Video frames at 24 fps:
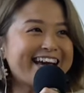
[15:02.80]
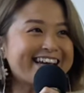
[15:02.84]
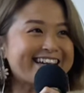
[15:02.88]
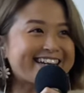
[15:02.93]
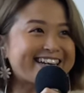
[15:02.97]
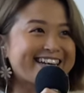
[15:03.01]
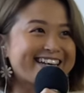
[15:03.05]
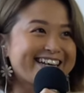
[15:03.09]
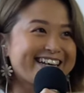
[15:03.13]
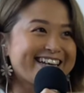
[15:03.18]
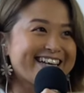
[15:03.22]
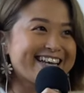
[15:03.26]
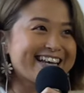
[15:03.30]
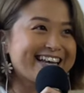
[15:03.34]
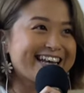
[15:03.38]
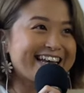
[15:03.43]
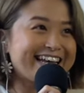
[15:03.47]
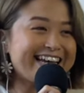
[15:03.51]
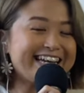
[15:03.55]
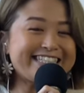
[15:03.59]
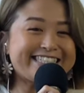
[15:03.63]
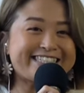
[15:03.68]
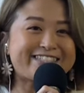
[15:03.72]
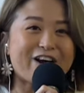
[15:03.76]
And like,
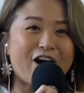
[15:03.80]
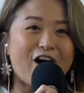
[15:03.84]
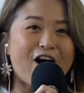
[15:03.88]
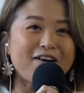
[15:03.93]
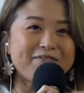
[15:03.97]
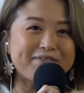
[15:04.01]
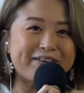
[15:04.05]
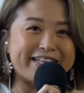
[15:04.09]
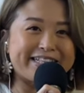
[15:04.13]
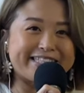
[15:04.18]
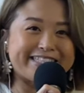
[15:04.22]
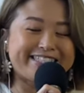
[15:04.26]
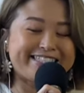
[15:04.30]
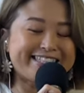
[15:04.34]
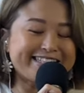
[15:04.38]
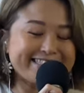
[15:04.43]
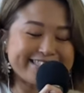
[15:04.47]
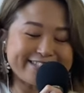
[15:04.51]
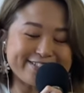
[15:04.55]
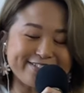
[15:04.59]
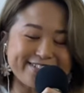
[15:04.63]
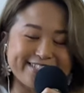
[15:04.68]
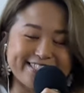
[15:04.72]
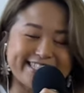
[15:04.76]
it's common.
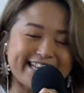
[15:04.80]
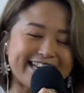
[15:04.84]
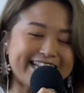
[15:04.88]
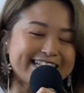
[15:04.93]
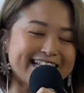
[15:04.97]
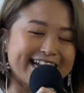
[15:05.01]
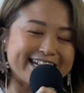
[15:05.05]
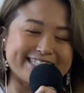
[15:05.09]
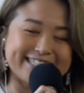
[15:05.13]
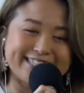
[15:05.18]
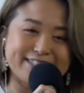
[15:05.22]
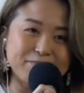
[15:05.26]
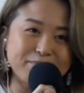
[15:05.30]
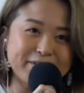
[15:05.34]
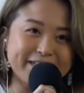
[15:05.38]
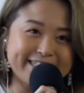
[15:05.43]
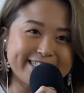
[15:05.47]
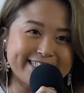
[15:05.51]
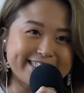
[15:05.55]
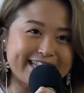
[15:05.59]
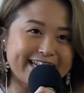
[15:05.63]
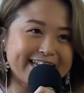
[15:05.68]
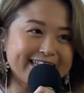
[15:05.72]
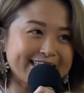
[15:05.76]
Sisters say that,
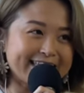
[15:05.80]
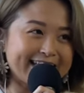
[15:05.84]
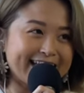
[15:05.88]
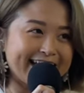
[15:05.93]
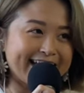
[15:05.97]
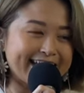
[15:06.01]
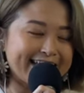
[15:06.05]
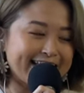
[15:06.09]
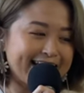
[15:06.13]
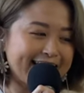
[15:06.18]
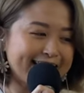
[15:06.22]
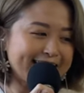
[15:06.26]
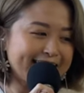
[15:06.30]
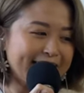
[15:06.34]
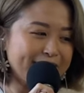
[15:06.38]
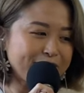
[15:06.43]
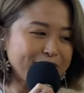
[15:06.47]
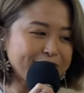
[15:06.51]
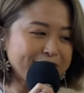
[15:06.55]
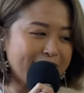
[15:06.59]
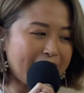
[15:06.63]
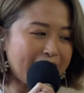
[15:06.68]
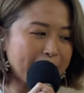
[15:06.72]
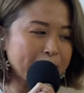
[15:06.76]
siblings say that. And
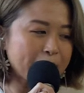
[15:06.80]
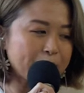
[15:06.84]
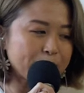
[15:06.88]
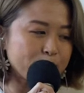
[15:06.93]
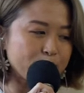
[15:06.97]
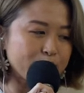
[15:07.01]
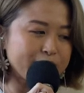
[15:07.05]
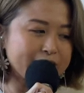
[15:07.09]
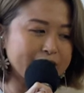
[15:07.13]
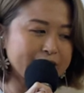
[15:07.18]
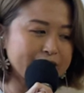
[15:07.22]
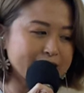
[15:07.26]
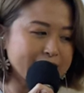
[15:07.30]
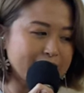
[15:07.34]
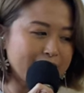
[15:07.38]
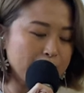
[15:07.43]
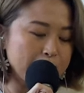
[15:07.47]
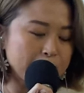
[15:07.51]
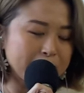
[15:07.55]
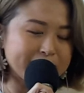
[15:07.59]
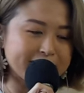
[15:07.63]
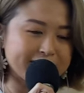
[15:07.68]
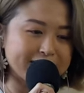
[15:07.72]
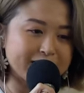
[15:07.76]
every time I bring this
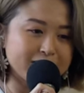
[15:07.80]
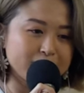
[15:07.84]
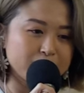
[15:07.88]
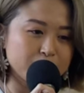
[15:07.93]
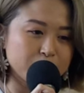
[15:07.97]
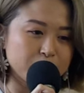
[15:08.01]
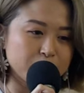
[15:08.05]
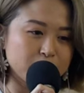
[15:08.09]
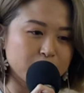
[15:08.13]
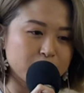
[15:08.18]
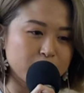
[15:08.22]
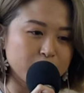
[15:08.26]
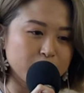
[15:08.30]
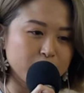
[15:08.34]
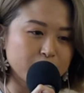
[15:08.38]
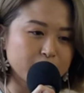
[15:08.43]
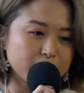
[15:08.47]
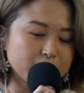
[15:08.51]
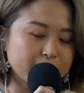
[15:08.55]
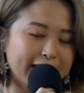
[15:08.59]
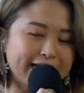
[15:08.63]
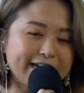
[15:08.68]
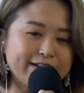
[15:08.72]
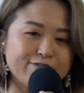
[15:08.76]
up, my sisters
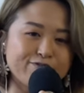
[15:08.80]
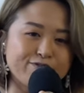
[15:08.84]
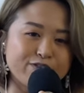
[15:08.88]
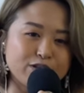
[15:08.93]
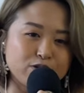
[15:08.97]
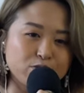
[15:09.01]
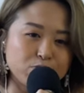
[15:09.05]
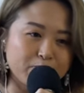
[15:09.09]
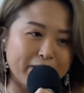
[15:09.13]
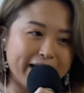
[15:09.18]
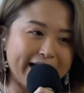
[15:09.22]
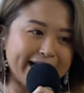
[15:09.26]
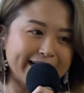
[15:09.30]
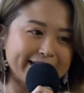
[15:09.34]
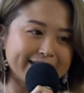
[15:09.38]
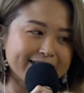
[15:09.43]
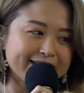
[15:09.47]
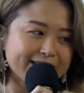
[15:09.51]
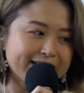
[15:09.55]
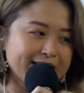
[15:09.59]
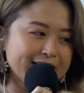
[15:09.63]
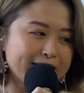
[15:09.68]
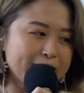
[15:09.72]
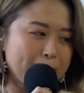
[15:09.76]
still kind of feel
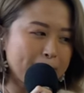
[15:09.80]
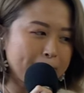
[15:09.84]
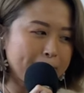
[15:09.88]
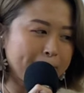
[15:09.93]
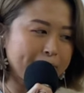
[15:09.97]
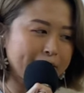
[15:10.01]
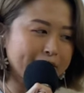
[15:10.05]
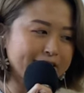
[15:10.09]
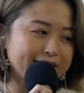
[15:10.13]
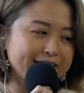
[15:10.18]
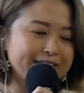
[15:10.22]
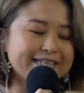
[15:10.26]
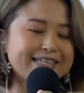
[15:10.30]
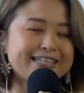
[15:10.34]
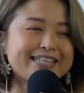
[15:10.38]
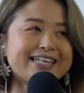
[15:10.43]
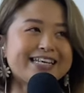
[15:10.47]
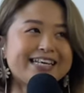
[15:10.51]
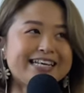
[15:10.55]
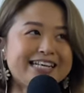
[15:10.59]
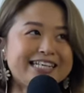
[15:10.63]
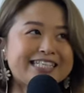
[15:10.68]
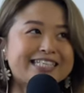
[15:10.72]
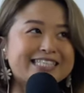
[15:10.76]
bad. But
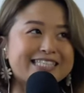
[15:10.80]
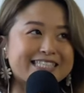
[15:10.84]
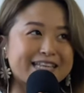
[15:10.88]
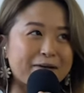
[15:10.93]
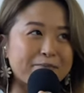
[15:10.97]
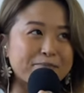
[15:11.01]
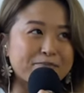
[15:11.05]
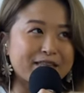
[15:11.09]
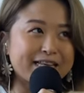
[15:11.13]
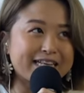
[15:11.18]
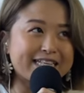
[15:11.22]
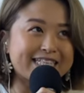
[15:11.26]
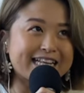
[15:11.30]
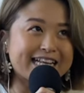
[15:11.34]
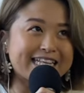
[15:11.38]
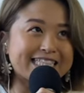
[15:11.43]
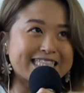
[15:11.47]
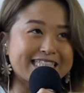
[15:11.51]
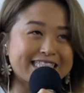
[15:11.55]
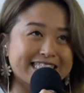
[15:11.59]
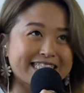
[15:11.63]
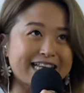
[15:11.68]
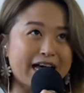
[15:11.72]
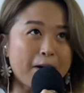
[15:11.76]
it is something
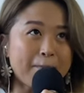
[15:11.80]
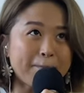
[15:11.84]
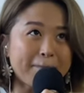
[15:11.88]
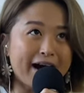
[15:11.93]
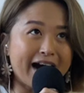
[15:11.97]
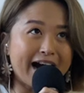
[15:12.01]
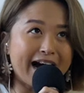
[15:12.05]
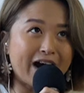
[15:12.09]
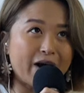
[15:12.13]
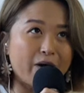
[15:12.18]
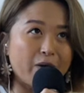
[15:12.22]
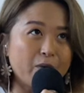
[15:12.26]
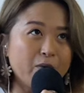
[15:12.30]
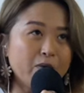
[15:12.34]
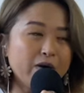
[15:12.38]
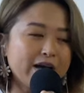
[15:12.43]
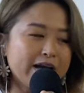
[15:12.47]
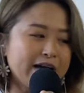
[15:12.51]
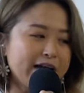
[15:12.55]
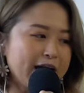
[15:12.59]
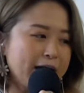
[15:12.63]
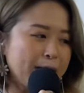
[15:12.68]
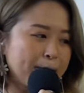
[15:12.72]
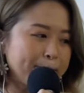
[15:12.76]
that somehow
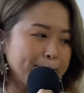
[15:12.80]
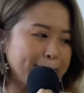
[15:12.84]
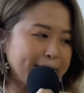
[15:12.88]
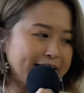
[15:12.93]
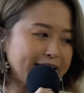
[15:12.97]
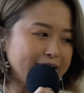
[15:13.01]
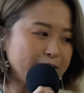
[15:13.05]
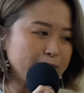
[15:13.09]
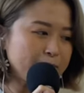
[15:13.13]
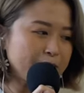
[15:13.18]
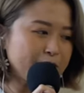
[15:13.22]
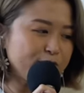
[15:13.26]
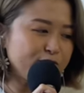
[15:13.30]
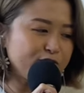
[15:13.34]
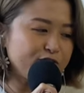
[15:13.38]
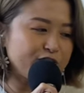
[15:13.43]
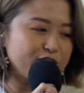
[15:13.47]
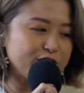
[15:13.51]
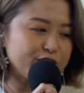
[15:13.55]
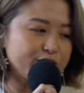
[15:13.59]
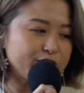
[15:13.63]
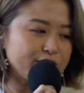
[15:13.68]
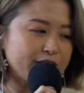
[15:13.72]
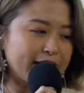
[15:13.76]
made me
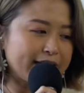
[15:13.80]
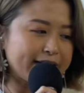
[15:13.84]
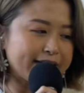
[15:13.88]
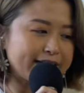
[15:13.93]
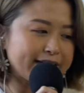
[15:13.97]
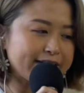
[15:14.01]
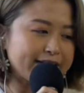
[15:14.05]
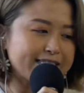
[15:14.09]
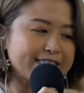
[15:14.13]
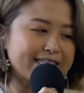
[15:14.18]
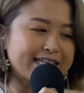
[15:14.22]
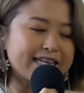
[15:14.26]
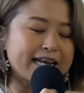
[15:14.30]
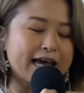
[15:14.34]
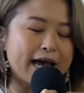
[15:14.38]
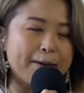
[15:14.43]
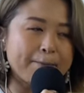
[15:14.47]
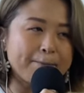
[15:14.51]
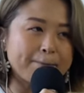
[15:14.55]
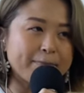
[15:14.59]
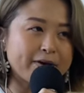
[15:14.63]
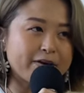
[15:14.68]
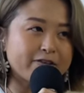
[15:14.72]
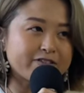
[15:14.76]
feel like it's an
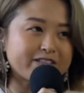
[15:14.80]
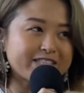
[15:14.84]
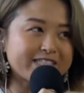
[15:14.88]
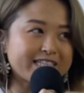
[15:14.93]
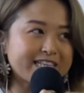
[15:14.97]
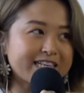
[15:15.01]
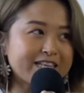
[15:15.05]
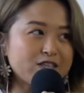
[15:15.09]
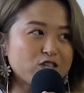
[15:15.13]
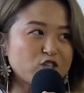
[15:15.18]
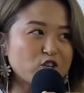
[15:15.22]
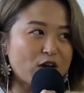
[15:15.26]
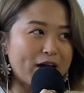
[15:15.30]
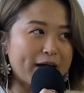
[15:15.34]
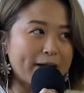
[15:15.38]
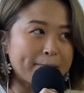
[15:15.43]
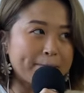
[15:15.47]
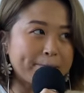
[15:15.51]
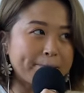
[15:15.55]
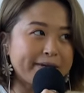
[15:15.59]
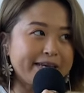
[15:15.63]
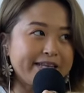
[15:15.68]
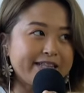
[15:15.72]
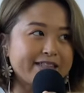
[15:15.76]
embarrassing to
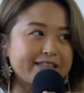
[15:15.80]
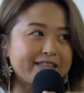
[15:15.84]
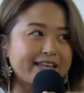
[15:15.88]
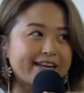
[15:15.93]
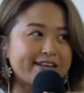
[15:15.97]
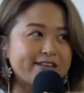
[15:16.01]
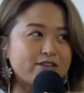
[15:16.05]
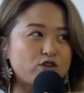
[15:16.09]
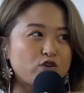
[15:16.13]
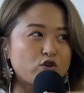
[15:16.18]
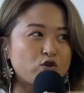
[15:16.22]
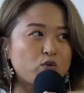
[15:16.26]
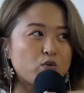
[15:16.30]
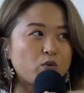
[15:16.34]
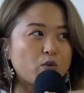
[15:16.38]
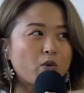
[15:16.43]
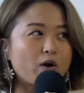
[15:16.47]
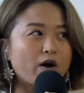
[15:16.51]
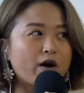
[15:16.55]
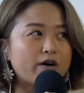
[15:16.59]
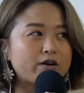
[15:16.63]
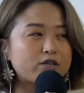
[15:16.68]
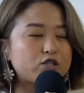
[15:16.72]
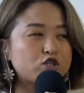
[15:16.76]
admit that
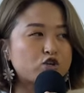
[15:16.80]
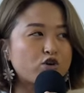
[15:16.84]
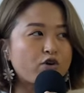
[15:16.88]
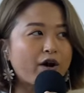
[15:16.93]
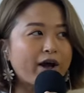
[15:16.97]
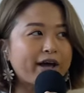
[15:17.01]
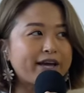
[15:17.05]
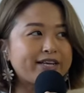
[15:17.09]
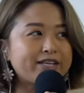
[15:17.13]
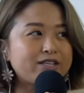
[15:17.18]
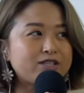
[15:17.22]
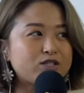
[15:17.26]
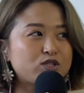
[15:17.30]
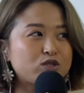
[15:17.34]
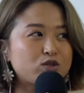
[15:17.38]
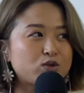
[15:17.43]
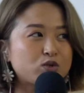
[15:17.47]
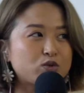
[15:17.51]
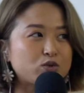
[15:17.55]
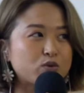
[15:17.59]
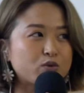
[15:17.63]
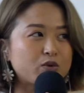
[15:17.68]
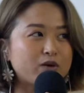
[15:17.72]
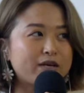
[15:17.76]
you are trying
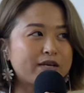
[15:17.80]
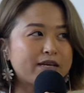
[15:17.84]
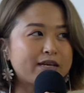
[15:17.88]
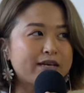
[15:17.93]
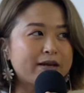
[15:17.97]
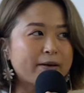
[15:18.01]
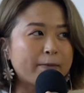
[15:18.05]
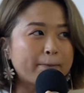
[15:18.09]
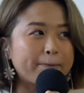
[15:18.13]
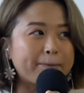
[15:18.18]
to